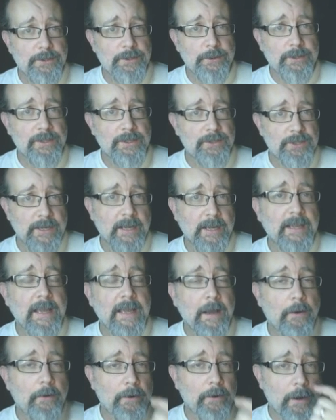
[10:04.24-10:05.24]
you can check
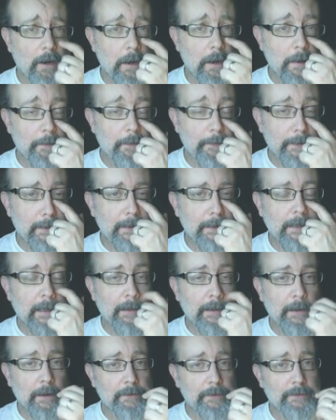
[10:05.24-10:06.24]
out on
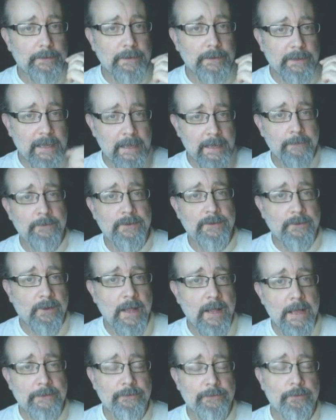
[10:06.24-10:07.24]
the Canvas
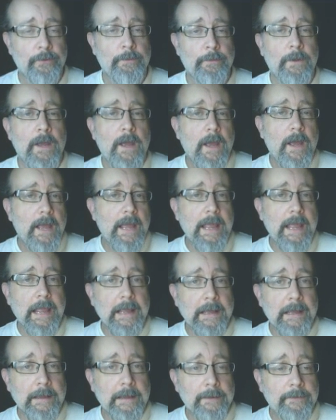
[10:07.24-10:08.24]
Classroom,
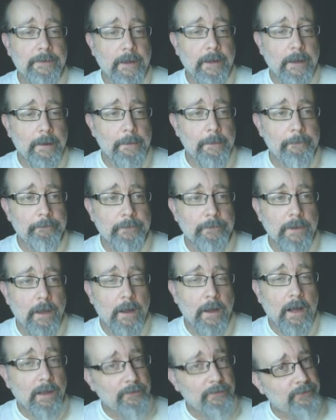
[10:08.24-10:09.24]
and
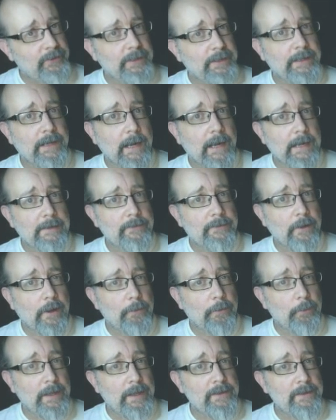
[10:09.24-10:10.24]
I'll see you guys
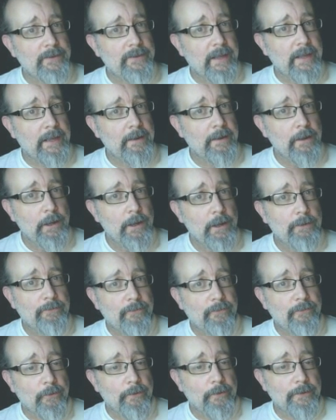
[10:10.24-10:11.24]
on Wednesday
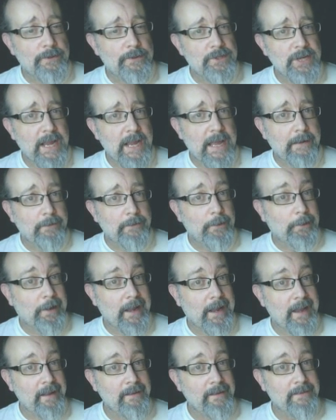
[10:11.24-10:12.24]
for the chat.
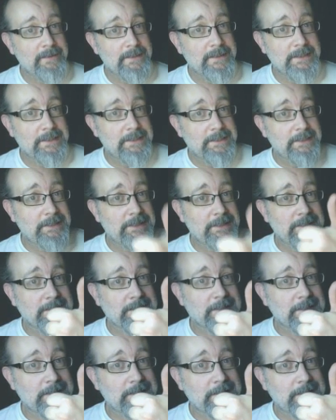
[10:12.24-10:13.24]
Okay?
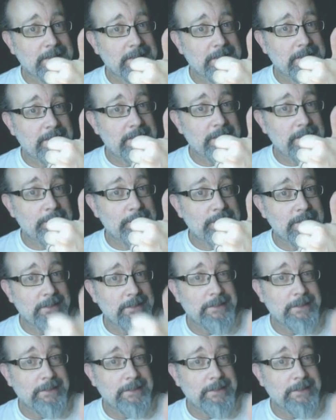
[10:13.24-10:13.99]
Cheers.